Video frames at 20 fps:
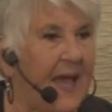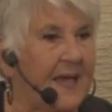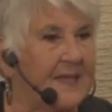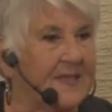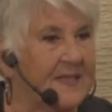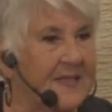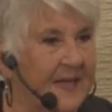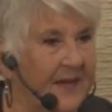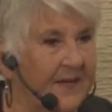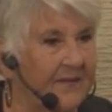
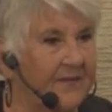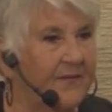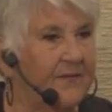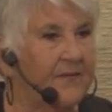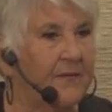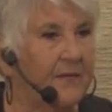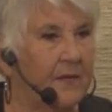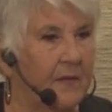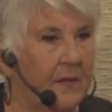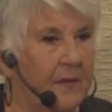as if
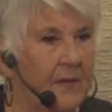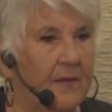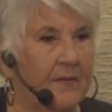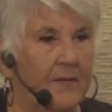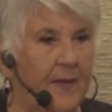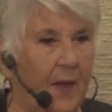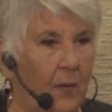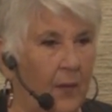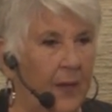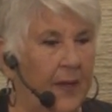
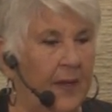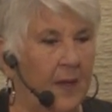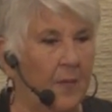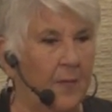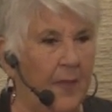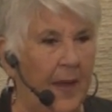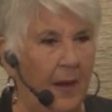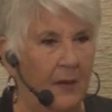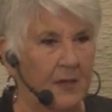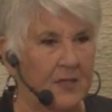they were in a
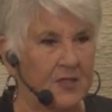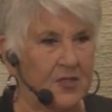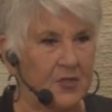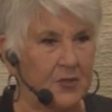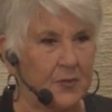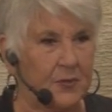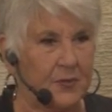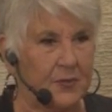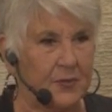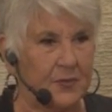
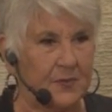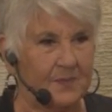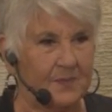parachute.